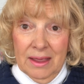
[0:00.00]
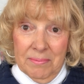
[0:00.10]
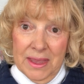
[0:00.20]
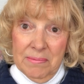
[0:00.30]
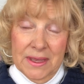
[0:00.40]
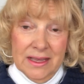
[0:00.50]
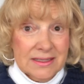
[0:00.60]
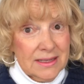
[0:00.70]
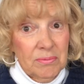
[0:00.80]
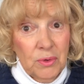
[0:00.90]
Maybe at
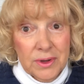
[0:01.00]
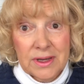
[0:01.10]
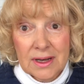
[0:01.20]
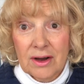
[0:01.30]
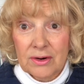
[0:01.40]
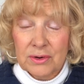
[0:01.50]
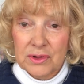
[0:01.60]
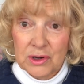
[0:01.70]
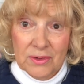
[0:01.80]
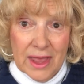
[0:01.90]
some point in our
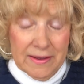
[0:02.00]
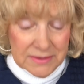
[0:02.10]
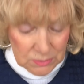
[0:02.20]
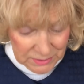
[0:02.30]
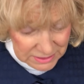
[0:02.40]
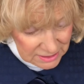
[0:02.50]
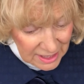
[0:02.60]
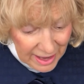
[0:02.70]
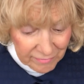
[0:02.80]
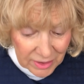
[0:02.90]
earlier lives we did
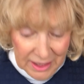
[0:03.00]
have